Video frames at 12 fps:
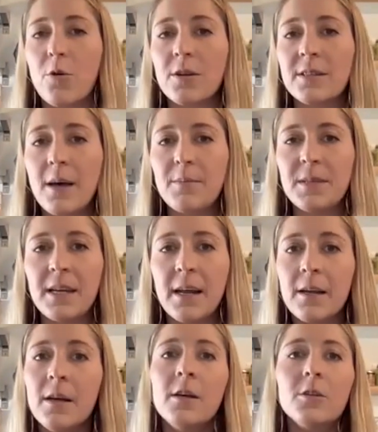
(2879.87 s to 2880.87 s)
cordyceps in
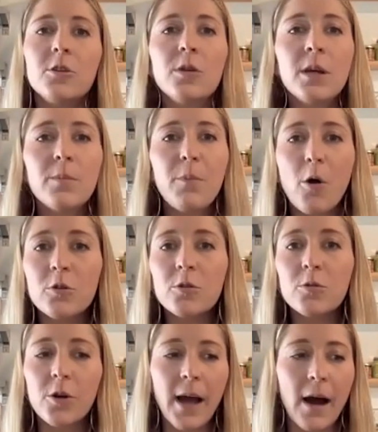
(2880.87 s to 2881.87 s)
it, doing it
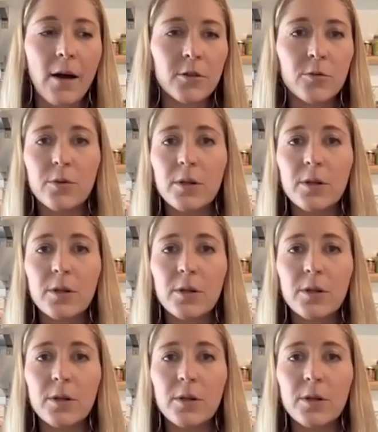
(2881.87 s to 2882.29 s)
post-workout to